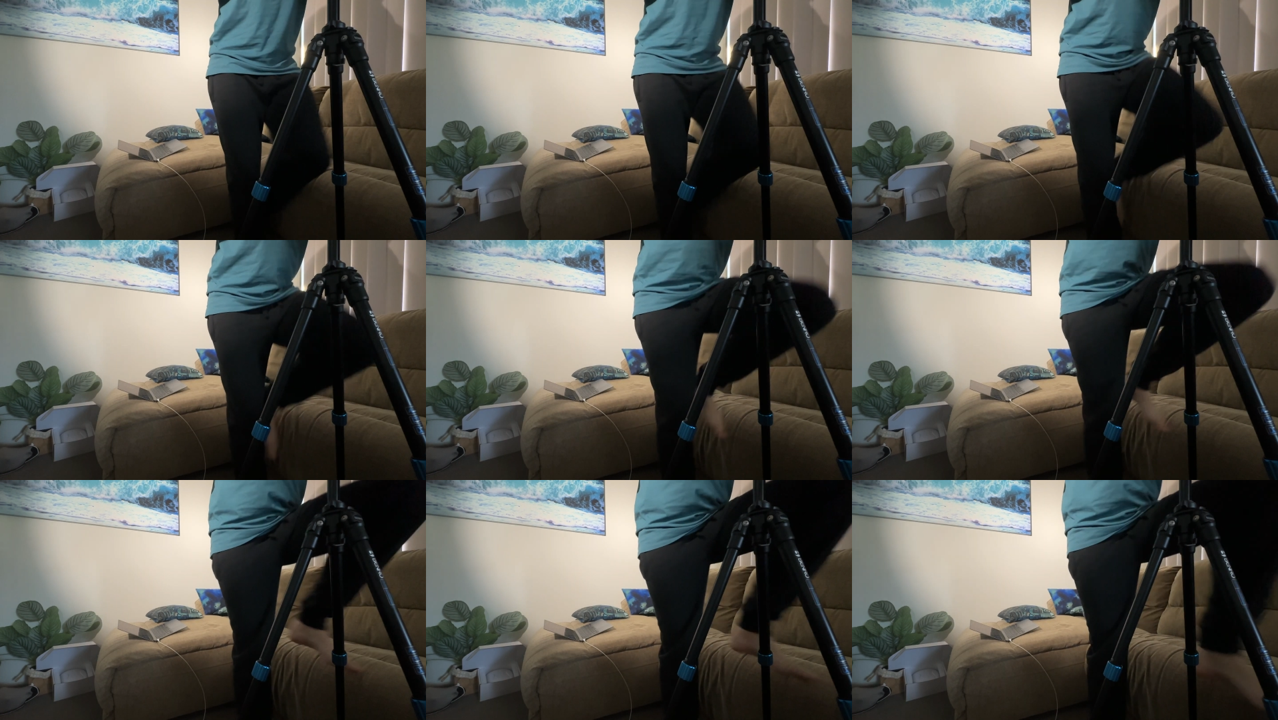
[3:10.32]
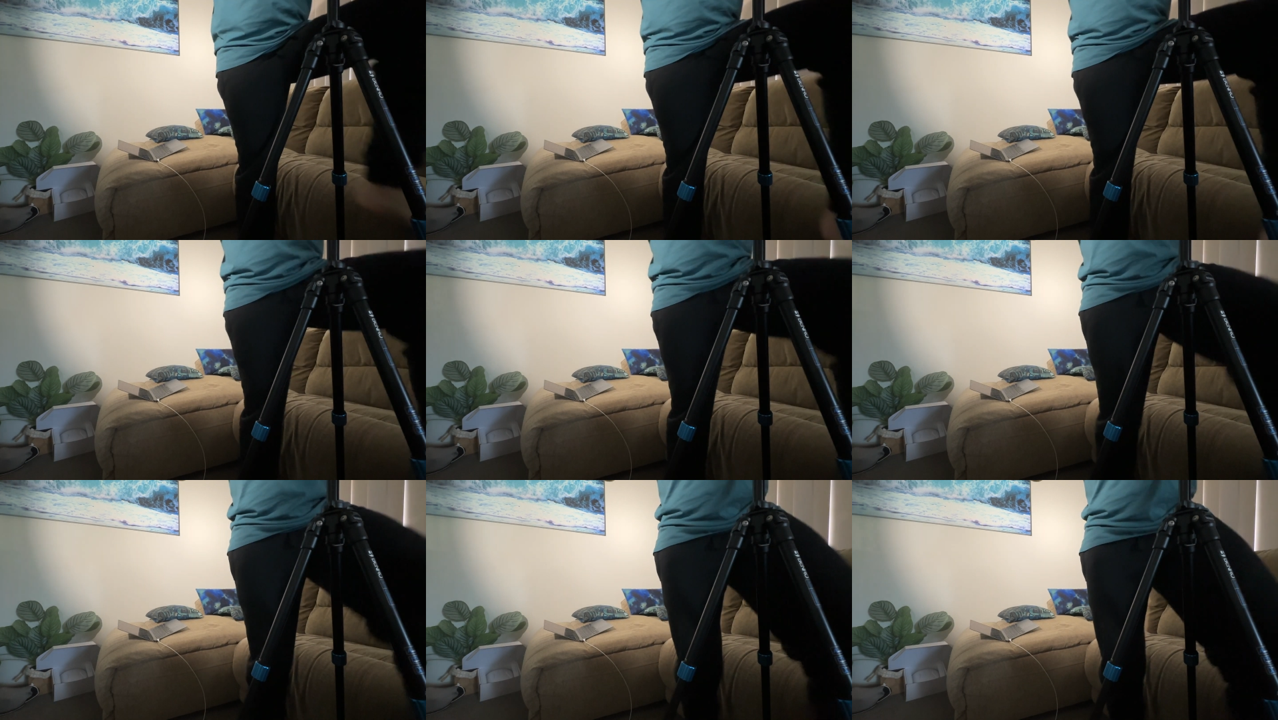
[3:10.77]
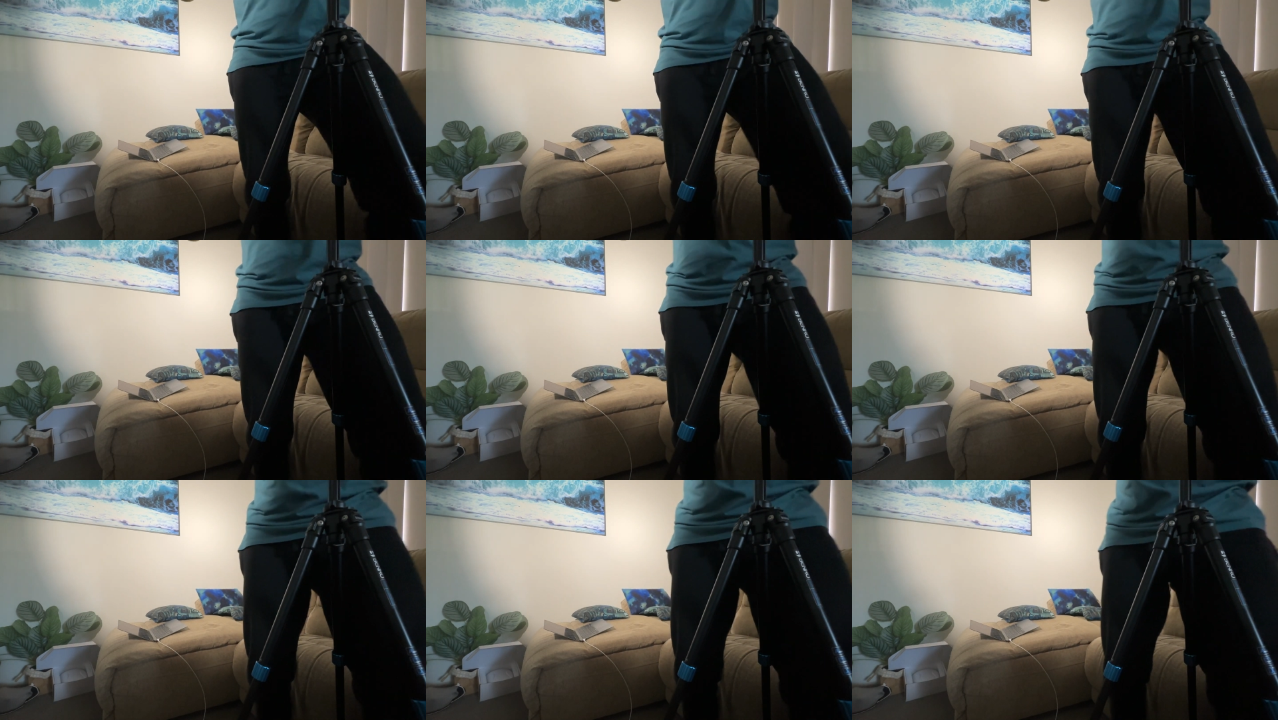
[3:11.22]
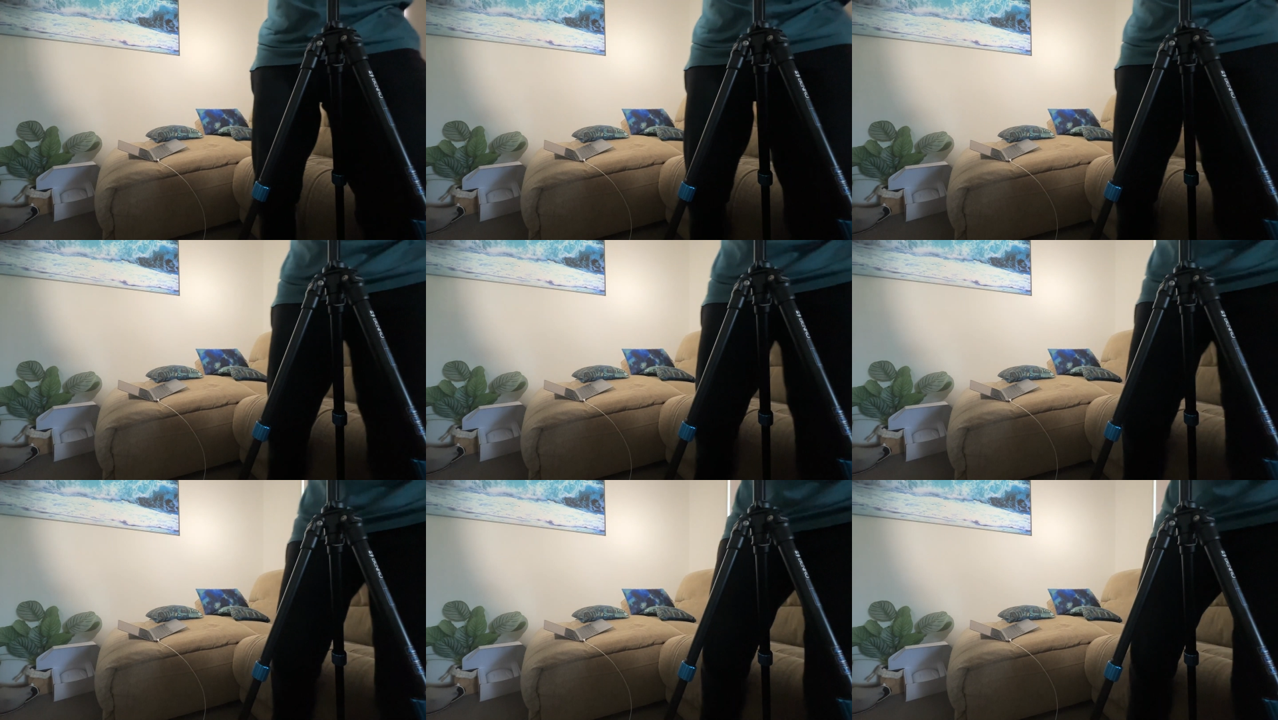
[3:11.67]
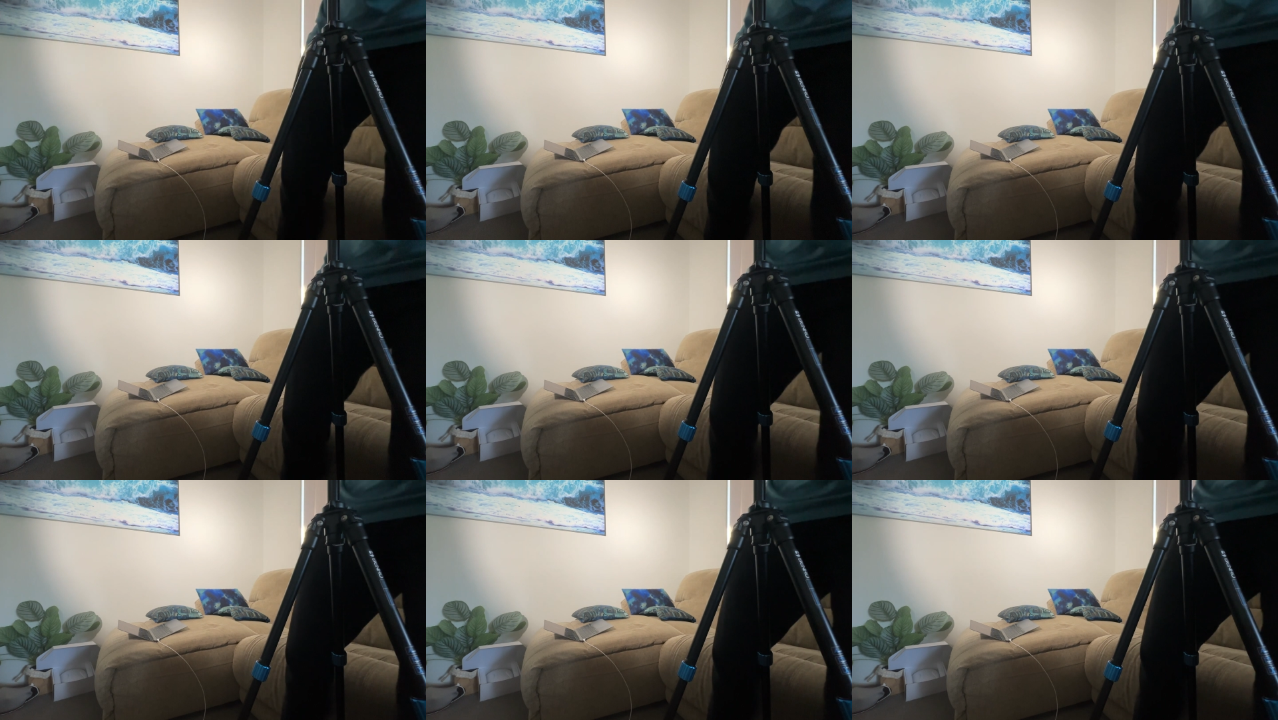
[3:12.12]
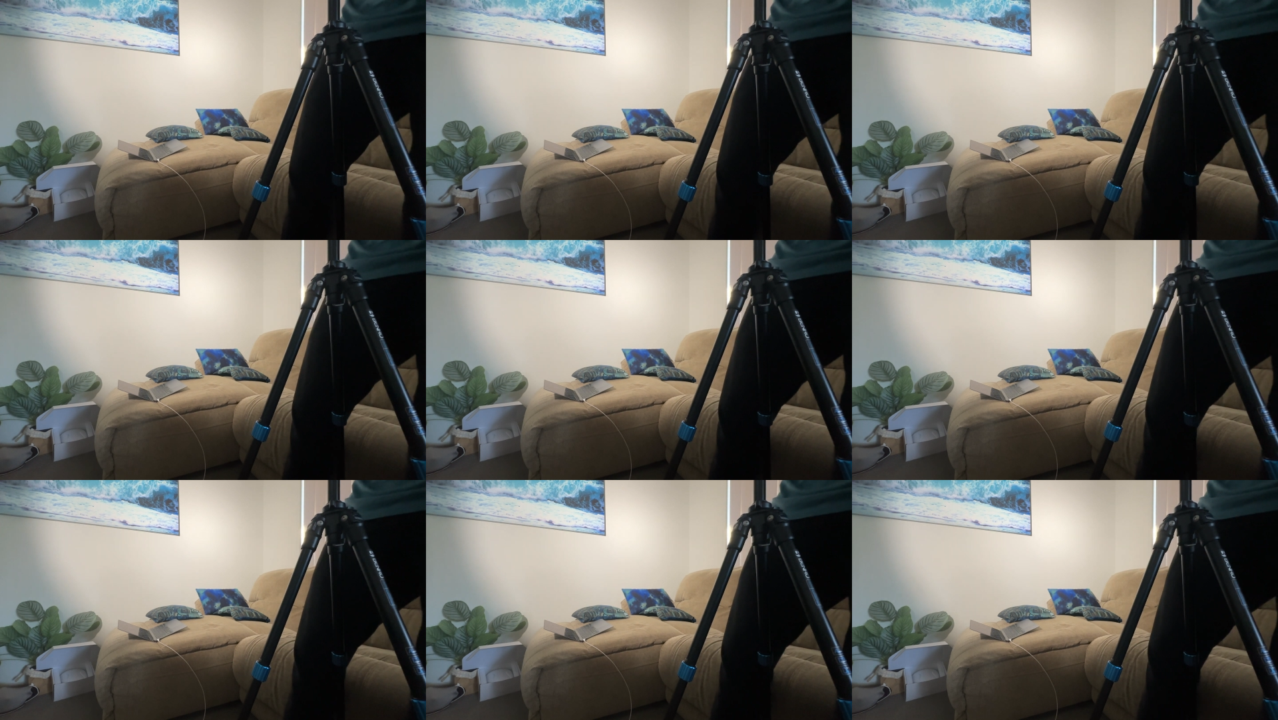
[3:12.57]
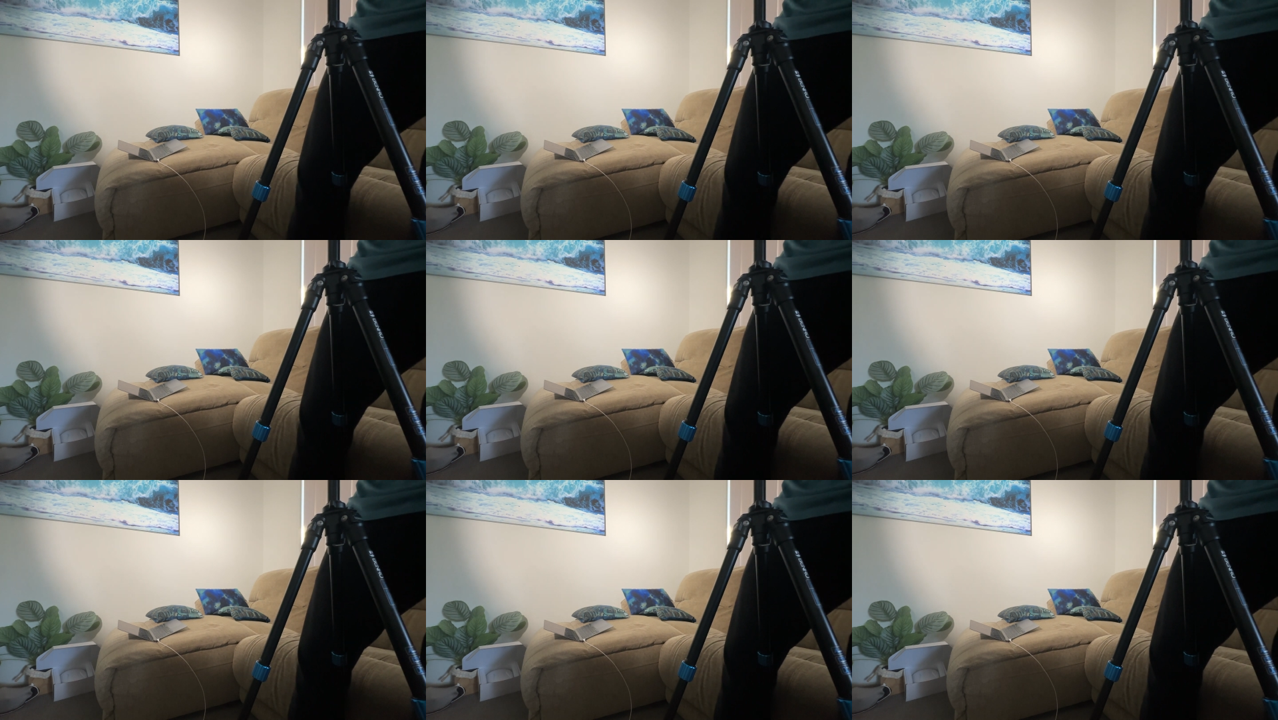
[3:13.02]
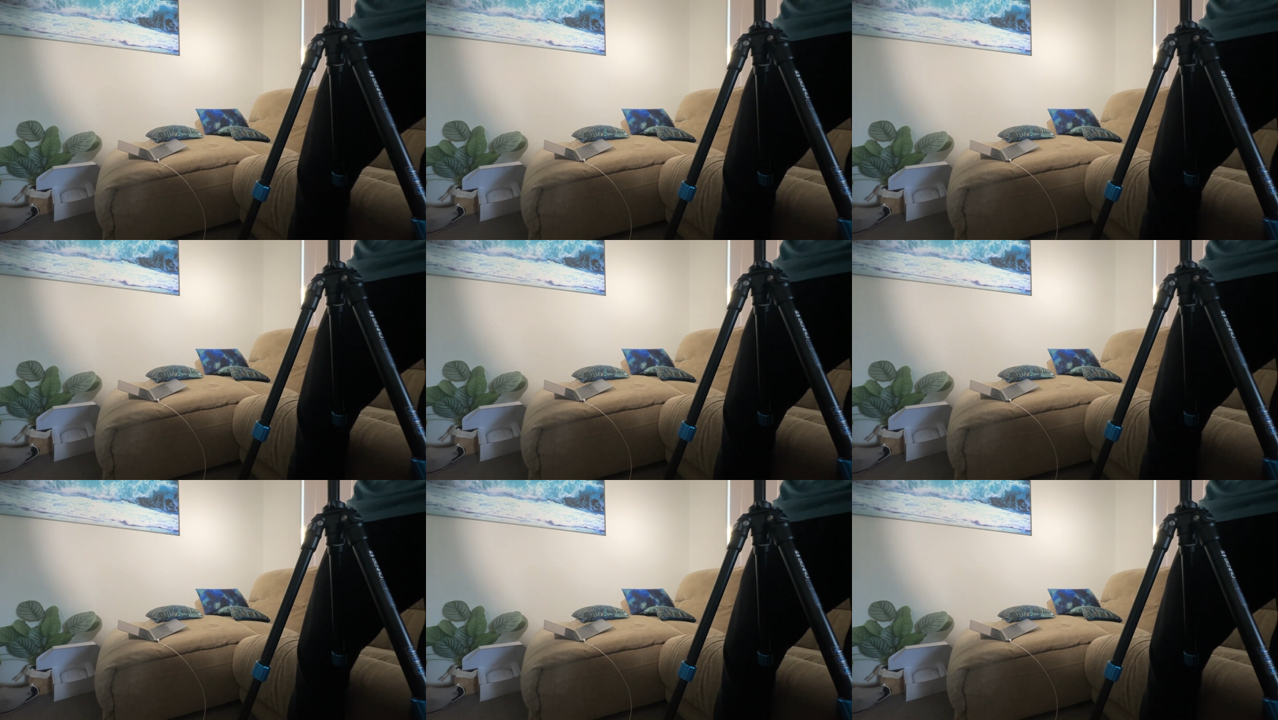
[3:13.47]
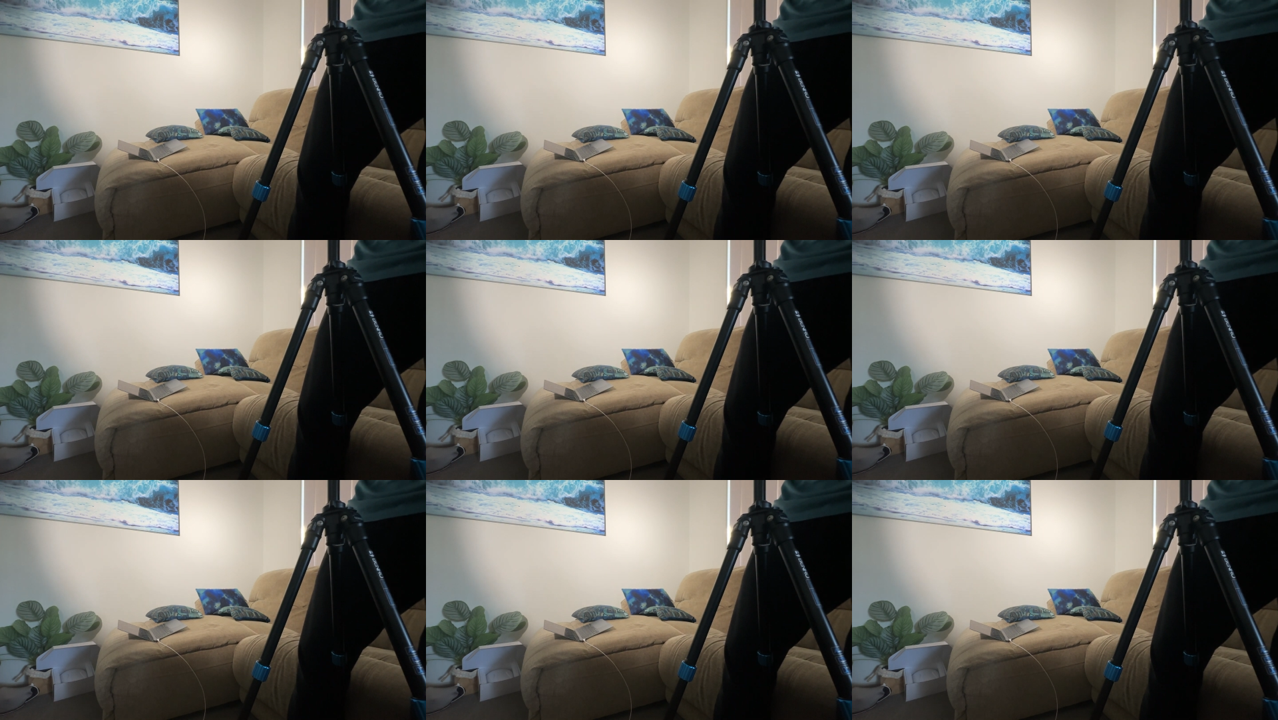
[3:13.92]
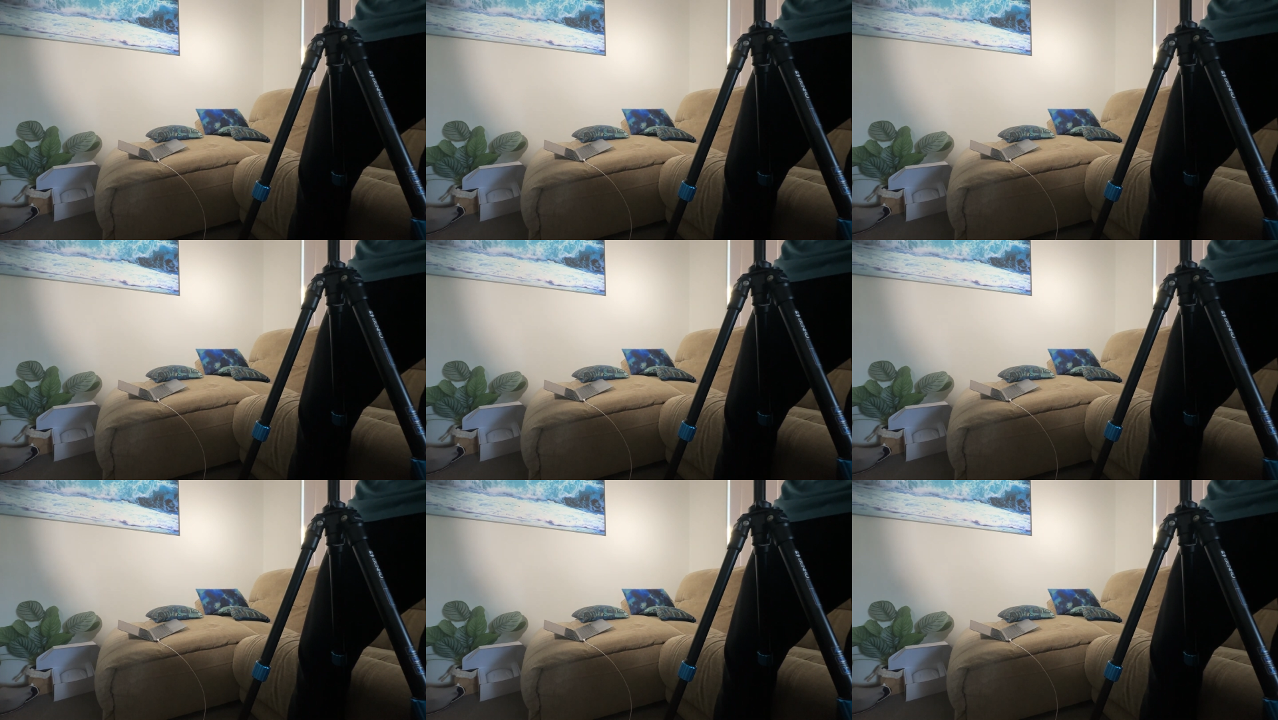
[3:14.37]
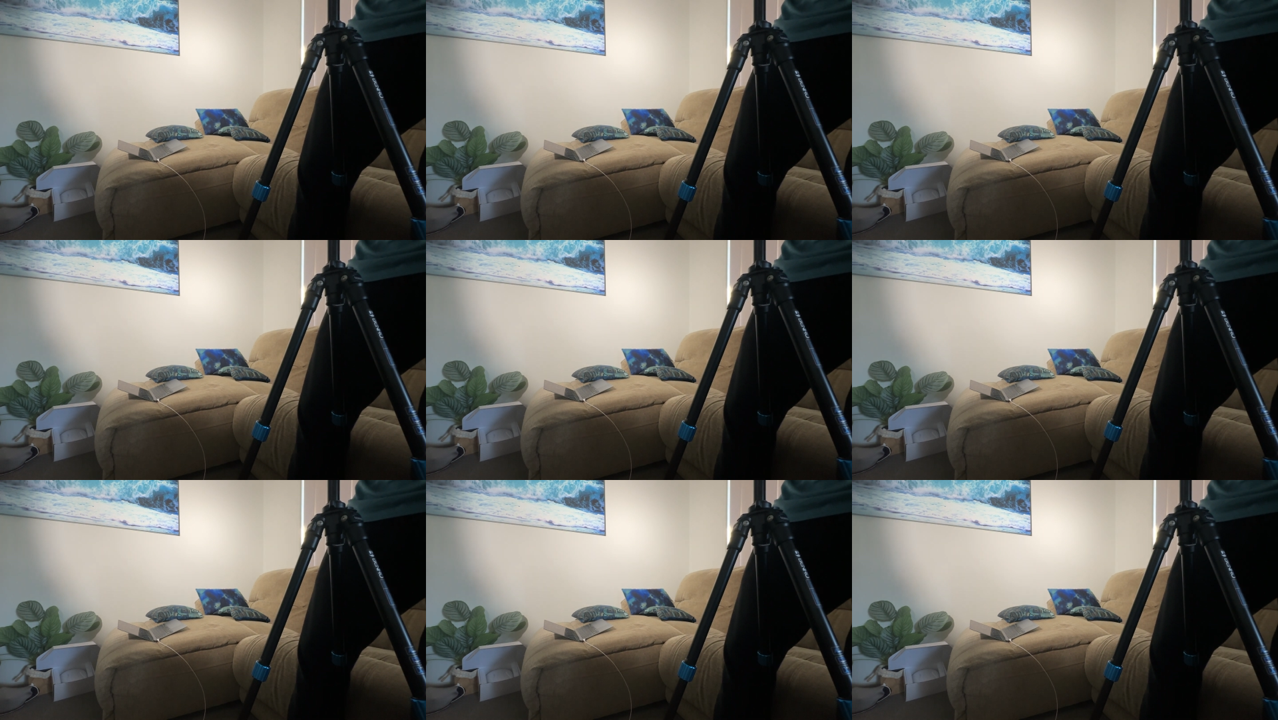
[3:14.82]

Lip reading: [unreadable: no face in view]